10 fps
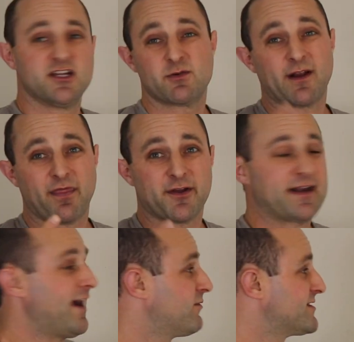So working
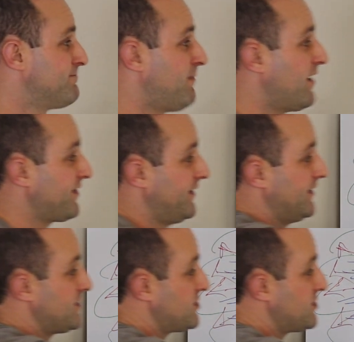30 hours a month